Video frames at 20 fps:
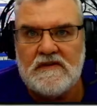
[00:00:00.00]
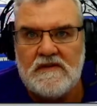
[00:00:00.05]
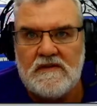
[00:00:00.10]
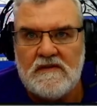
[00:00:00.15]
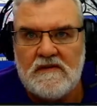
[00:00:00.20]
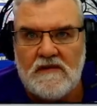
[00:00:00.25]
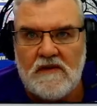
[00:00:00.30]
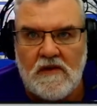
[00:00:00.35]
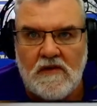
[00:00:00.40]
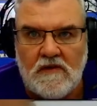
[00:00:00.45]

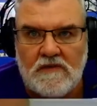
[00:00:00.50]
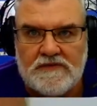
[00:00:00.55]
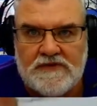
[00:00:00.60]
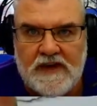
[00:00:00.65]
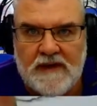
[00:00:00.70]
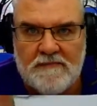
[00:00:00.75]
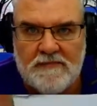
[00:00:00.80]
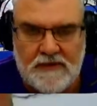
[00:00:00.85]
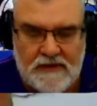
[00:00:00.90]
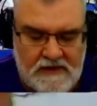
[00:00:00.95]
little
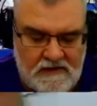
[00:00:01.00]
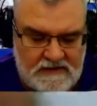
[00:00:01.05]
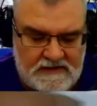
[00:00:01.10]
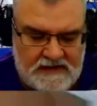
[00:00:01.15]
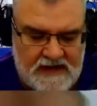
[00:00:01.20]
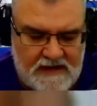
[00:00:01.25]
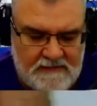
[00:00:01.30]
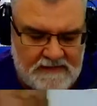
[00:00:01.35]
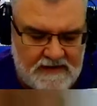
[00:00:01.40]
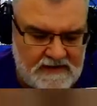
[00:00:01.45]
template here.
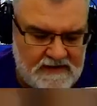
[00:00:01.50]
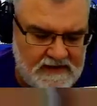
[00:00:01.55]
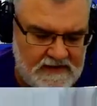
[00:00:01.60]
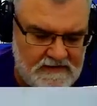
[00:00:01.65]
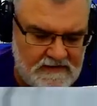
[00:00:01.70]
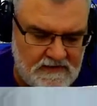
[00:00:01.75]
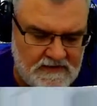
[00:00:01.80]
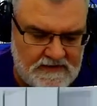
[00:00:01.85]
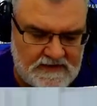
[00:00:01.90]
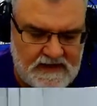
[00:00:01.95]
Same,
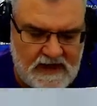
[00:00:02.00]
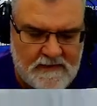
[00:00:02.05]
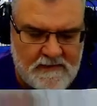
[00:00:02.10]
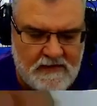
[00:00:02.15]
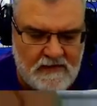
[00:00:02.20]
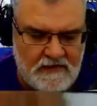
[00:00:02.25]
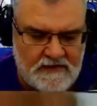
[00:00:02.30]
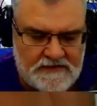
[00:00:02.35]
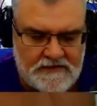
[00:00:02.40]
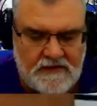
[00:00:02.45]
these are the same
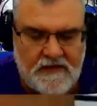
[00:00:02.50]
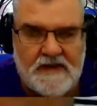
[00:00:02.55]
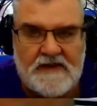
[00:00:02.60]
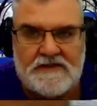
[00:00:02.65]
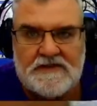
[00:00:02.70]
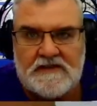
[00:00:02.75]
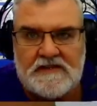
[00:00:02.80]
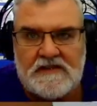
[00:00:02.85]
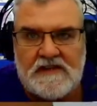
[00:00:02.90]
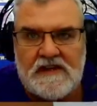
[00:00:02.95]

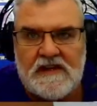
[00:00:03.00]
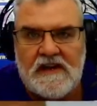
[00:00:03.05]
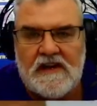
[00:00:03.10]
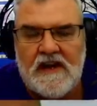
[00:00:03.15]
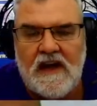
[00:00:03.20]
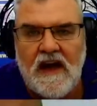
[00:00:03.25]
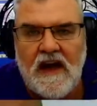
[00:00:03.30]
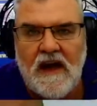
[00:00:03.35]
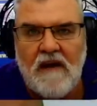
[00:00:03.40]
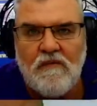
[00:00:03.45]
illustrations.
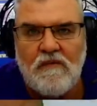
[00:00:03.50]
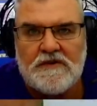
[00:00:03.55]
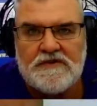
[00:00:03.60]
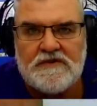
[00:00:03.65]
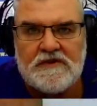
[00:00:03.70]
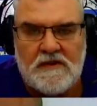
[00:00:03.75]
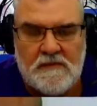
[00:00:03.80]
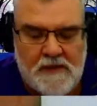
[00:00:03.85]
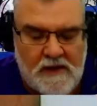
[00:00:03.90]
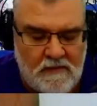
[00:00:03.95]
I want
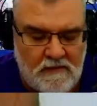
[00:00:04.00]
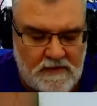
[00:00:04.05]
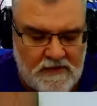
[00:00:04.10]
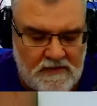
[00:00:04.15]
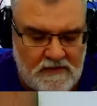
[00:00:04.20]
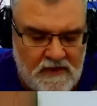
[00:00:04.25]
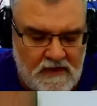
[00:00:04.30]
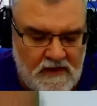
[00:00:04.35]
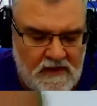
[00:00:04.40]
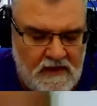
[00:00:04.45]
you to be able
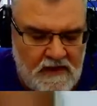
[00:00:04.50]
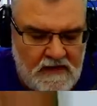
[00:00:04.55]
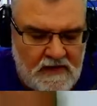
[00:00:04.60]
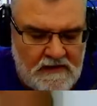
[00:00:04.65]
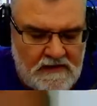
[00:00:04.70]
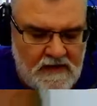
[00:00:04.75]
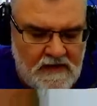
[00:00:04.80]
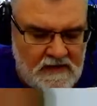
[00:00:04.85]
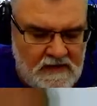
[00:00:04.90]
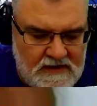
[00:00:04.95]
to,
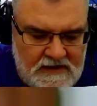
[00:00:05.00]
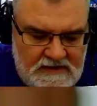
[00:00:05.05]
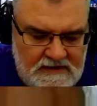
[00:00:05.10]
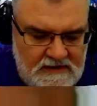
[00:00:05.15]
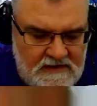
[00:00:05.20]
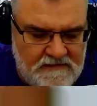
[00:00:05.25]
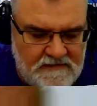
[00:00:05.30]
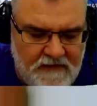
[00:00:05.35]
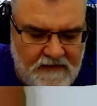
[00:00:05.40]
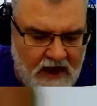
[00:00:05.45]
eh, this
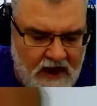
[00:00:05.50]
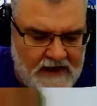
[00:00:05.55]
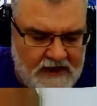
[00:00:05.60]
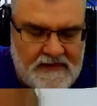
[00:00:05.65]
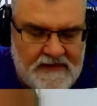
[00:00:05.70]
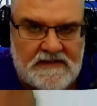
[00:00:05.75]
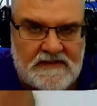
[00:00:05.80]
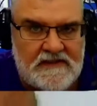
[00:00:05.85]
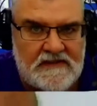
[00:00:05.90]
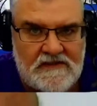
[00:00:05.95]
is fine,
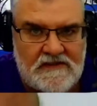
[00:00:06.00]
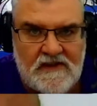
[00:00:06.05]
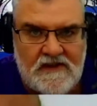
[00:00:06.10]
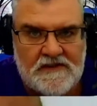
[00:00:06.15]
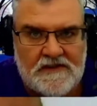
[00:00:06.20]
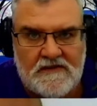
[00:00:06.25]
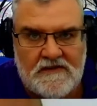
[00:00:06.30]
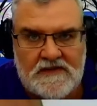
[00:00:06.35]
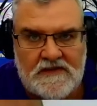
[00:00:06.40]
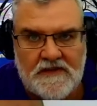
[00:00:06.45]
this is
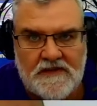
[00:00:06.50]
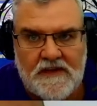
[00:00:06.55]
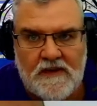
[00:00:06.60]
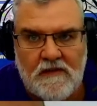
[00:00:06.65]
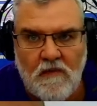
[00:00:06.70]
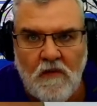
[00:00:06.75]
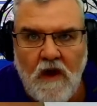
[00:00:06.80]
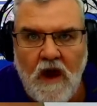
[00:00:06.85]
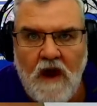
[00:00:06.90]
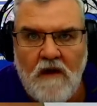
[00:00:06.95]
good, there's nothing
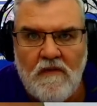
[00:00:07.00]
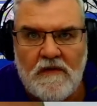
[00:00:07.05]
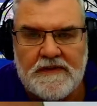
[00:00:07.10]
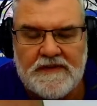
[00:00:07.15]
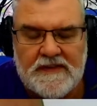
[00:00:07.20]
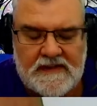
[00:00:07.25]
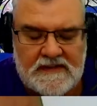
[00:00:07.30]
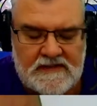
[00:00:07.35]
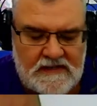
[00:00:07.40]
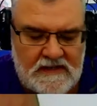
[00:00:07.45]
wrong with
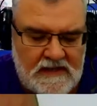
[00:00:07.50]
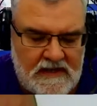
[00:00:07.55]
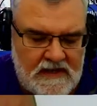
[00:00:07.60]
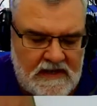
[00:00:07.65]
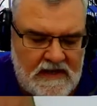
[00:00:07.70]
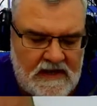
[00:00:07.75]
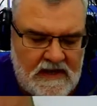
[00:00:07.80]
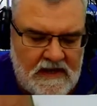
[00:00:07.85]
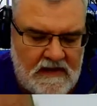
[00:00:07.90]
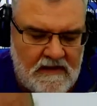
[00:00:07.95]
this.
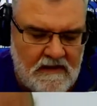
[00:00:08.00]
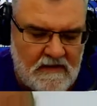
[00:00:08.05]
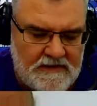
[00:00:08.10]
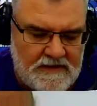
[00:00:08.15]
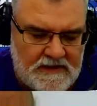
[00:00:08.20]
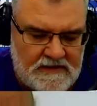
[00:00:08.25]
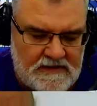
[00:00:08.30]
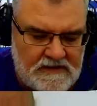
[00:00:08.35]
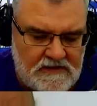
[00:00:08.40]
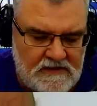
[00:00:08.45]
Uh,
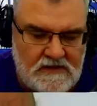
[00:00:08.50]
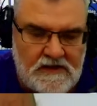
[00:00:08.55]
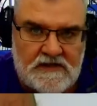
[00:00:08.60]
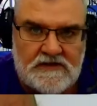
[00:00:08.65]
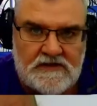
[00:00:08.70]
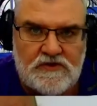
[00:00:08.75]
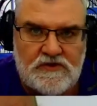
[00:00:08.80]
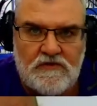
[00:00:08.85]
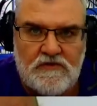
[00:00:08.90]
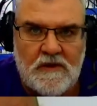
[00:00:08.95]
this
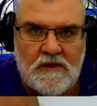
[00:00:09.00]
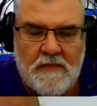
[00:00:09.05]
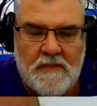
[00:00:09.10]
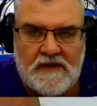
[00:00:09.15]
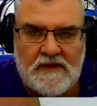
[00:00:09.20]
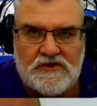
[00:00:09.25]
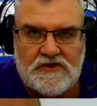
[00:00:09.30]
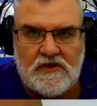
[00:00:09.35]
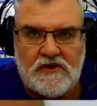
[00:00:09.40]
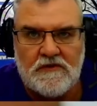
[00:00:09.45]
is
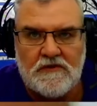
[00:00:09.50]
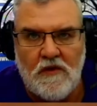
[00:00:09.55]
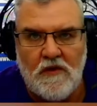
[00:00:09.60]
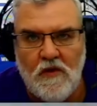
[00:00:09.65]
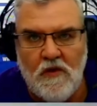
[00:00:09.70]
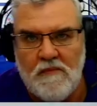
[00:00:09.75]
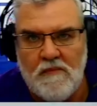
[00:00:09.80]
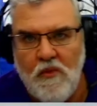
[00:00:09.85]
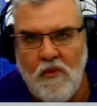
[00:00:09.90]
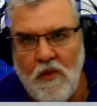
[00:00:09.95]
two-dimensional. The
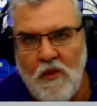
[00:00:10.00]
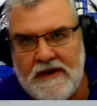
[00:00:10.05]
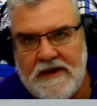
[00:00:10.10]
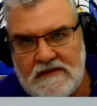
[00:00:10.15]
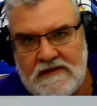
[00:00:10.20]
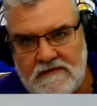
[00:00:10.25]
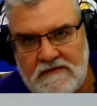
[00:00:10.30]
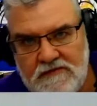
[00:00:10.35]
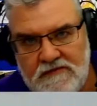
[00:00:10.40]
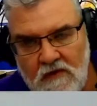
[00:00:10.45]
whole
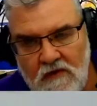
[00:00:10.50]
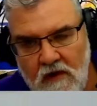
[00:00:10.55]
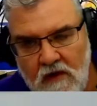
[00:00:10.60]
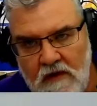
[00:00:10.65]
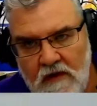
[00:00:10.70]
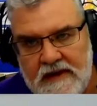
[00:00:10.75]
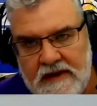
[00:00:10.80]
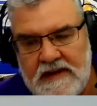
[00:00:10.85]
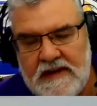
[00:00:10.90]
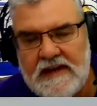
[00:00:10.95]
point of
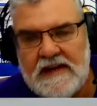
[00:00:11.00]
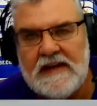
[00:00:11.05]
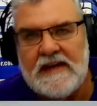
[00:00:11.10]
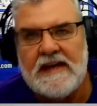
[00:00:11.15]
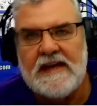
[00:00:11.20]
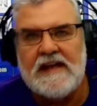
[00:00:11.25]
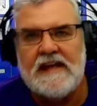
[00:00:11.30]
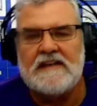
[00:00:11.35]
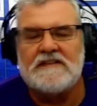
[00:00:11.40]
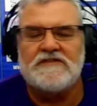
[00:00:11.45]
drawing
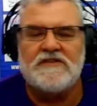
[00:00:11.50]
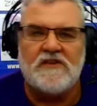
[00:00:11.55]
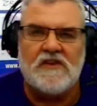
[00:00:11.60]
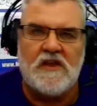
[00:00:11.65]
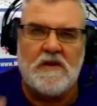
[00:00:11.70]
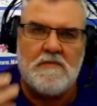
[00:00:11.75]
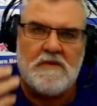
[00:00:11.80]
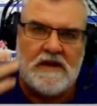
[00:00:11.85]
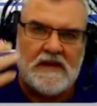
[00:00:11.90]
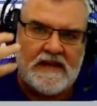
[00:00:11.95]
is to
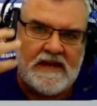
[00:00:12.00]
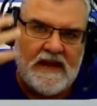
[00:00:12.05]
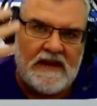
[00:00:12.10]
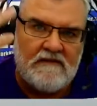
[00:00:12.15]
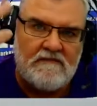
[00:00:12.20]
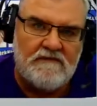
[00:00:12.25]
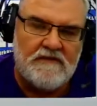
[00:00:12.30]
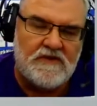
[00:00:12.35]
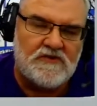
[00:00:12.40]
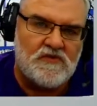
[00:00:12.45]

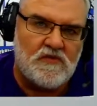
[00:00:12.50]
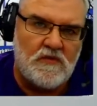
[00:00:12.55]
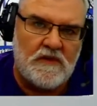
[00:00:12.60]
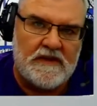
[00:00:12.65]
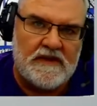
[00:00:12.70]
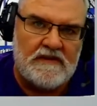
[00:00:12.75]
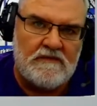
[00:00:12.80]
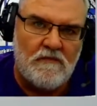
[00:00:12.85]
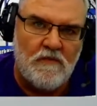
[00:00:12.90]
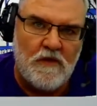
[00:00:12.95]
communicate
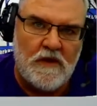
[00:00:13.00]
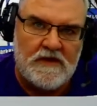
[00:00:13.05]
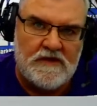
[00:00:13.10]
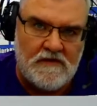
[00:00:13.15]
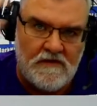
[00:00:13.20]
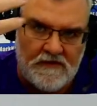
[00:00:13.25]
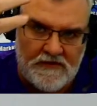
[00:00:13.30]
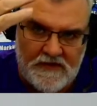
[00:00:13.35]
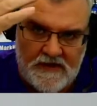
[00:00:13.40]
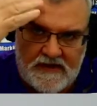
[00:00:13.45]
visually what
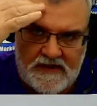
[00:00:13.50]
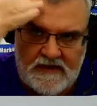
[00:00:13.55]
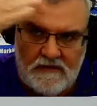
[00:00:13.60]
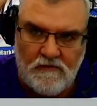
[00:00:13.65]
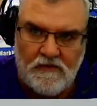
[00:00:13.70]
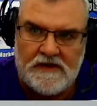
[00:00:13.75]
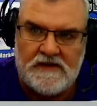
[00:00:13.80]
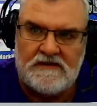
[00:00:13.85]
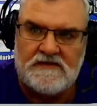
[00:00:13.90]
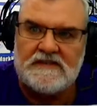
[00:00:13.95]
you're thinking,
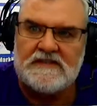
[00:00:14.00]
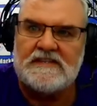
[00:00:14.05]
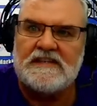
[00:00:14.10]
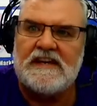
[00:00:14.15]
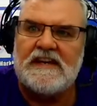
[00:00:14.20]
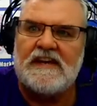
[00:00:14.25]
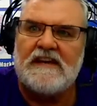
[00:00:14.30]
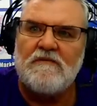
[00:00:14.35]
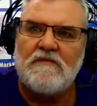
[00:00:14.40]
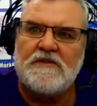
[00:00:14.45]
what you
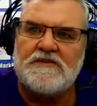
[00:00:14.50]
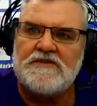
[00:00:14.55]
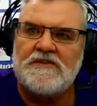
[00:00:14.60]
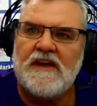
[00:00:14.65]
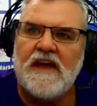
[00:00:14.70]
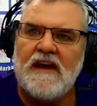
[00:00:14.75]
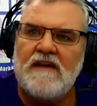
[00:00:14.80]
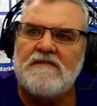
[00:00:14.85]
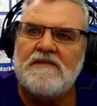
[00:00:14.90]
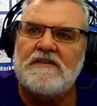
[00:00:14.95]
see, what you
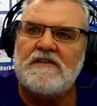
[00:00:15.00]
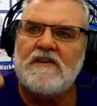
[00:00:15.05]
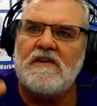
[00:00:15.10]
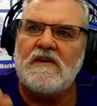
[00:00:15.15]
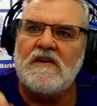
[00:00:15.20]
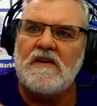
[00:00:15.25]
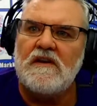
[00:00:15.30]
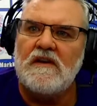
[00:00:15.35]
have in your